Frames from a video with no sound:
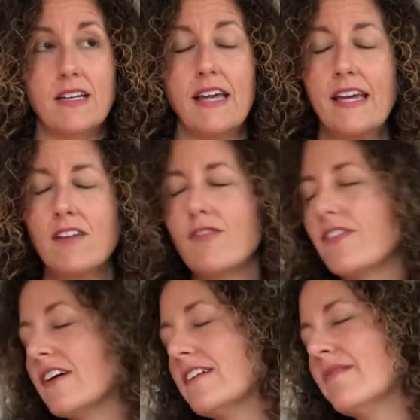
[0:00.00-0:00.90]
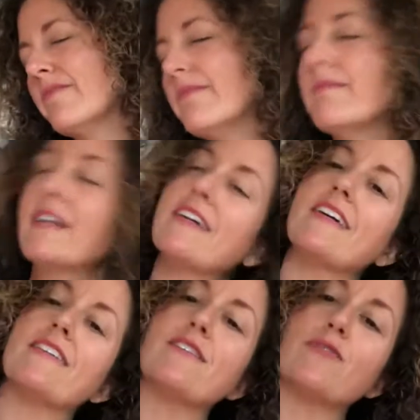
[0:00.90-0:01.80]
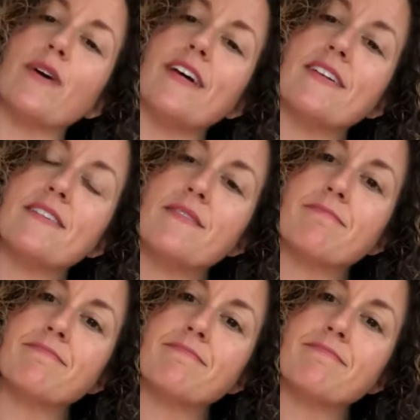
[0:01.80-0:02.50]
It can feel a myriad of ways.